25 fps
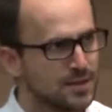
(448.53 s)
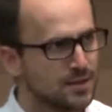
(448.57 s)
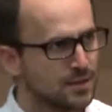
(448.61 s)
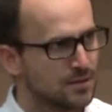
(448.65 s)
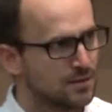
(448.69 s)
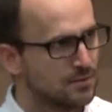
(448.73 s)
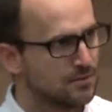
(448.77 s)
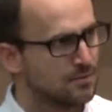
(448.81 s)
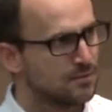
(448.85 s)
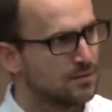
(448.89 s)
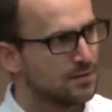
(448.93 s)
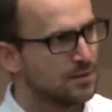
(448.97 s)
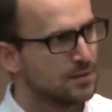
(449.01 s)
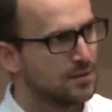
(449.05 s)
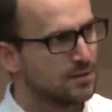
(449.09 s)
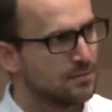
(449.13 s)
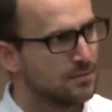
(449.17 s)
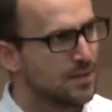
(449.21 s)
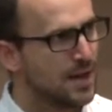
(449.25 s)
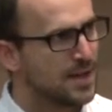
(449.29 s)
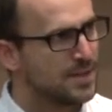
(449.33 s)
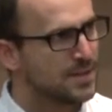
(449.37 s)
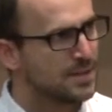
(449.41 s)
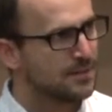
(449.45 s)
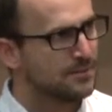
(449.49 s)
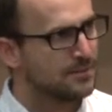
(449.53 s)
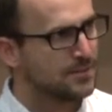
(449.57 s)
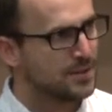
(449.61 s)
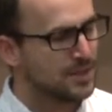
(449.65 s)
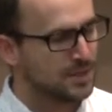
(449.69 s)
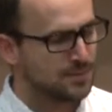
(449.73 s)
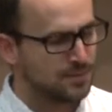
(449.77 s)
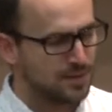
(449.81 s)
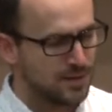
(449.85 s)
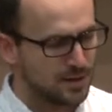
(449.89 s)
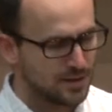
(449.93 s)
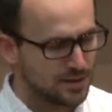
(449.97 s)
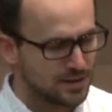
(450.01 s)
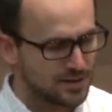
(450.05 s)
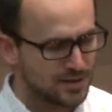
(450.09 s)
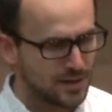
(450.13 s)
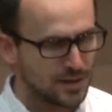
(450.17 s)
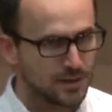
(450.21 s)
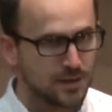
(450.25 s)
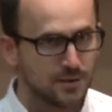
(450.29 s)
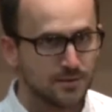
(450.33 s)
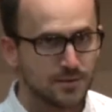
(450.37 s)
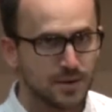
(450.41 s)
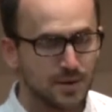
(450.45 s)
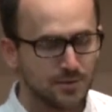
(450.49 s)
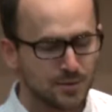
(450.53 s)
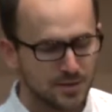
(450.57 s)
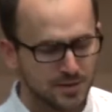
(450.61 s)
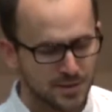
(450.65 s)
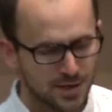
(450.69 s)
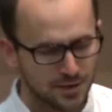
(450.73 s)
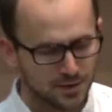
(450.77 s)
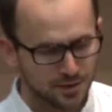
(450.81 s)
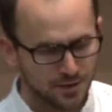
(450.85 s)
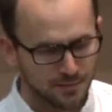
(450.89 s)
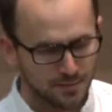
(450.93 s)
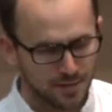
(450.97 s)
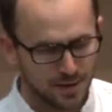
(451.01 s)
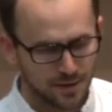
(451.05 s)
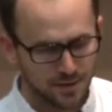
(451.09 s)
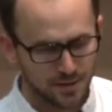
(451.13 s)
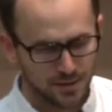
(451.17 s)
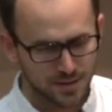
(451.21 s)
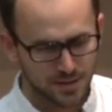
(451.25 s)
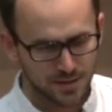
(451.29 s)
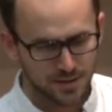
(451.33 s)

there are massive disparities there of computational power.